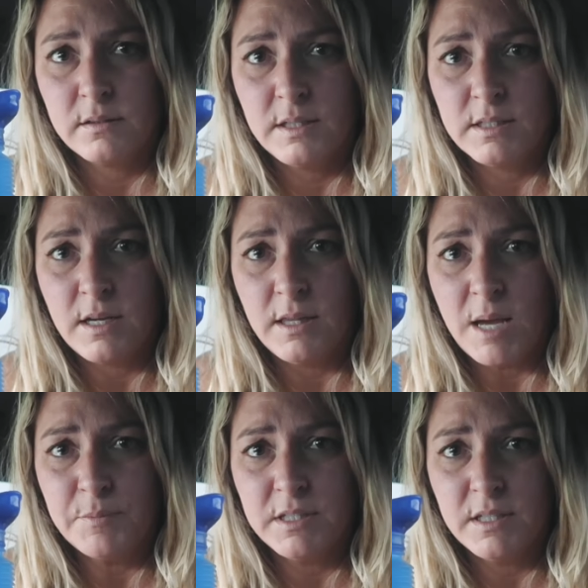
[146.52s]
This
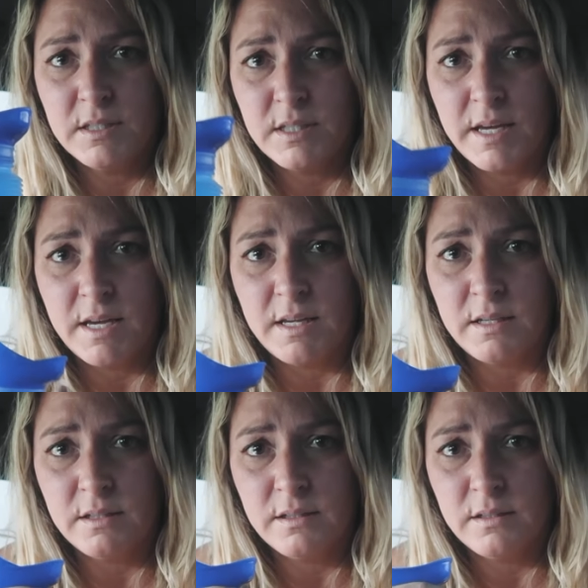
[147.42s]
collapses
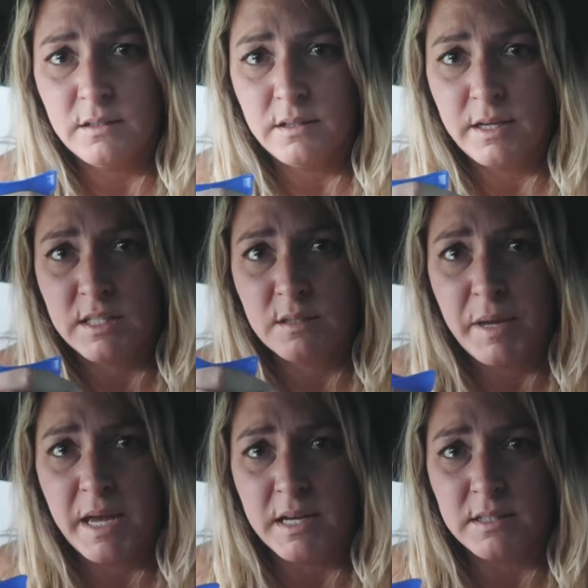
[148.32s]
and
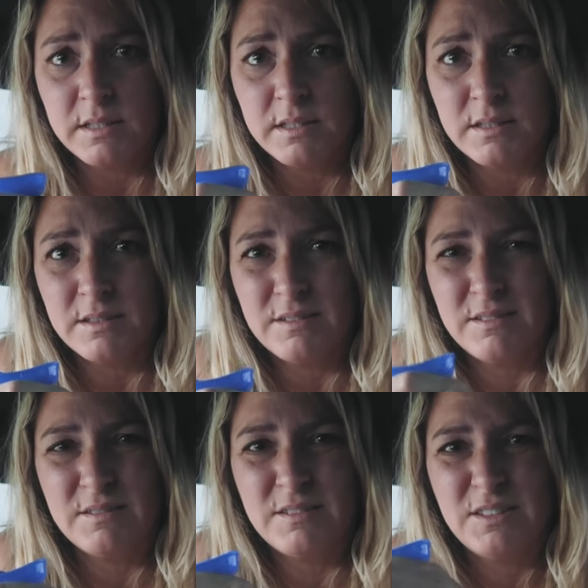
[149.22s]
expands
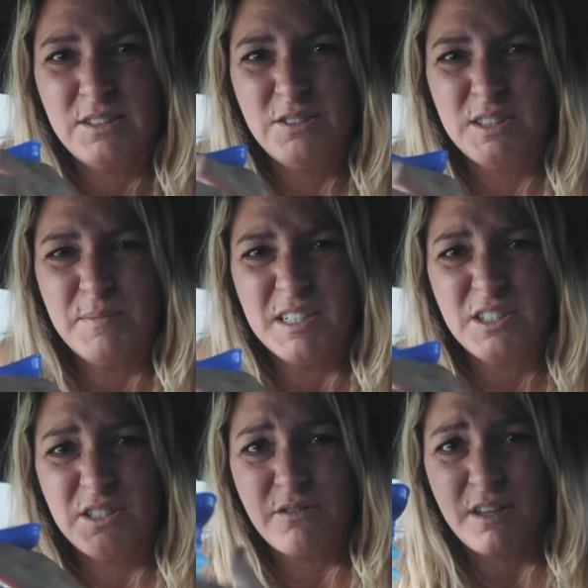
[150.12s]
to as much
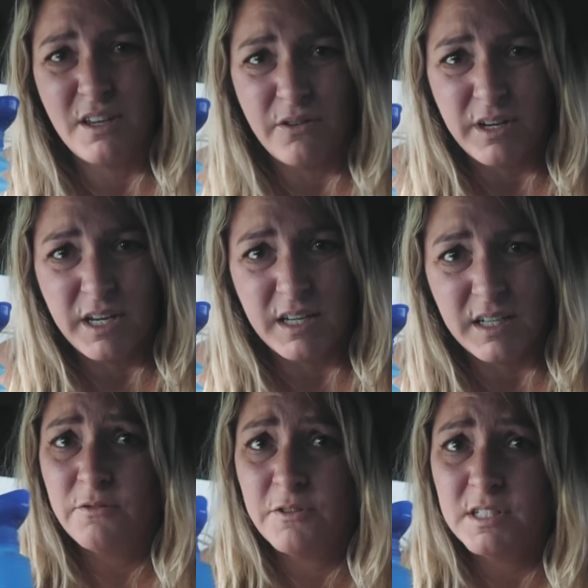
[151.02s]
as you think you need.
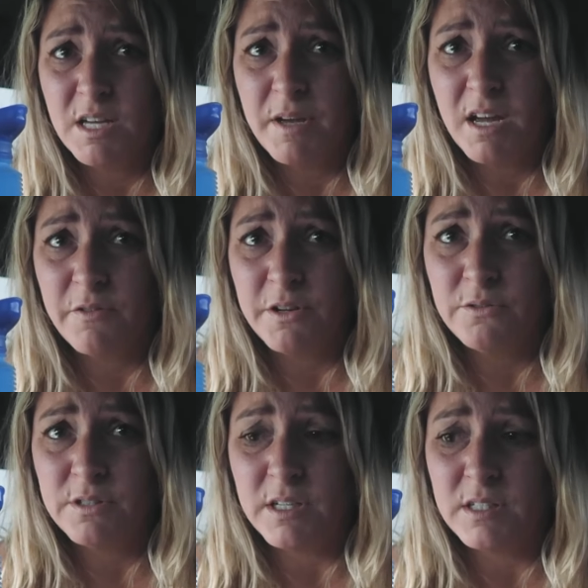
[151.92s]
The first time I ever
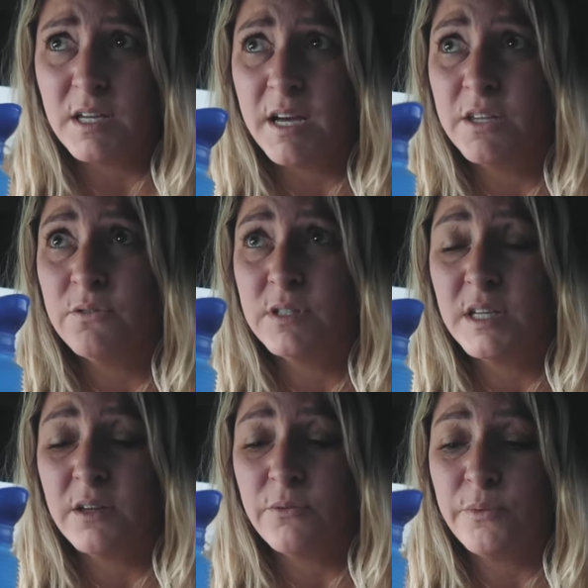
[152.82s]
used this, I used
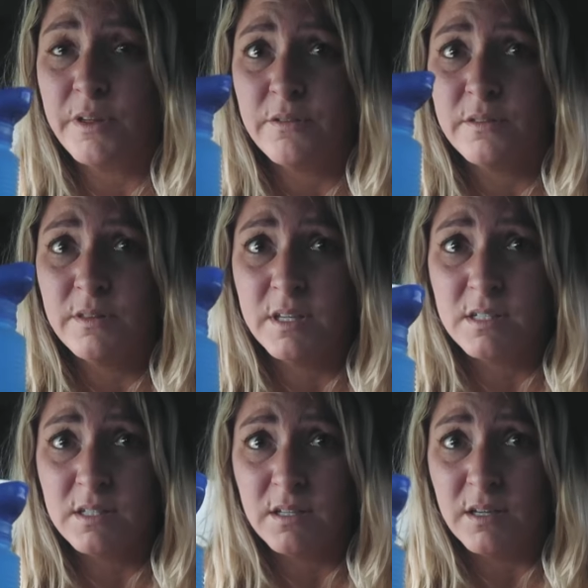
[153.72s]
it with
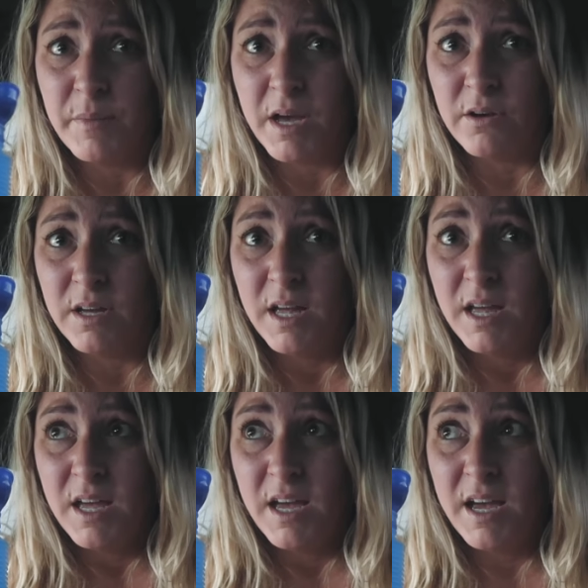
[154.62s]
this amount
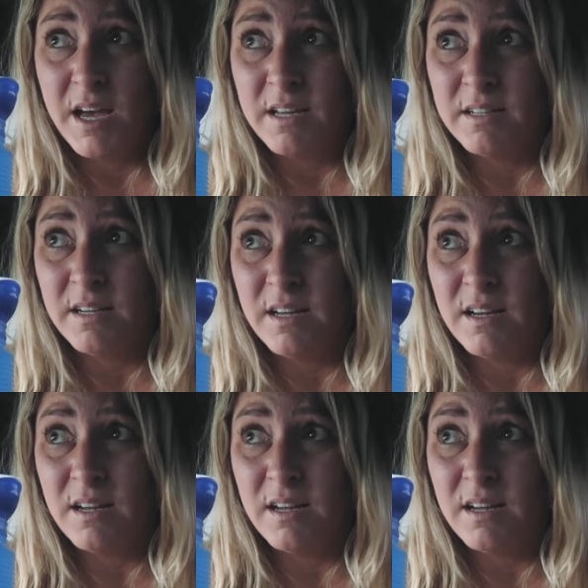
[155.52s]
and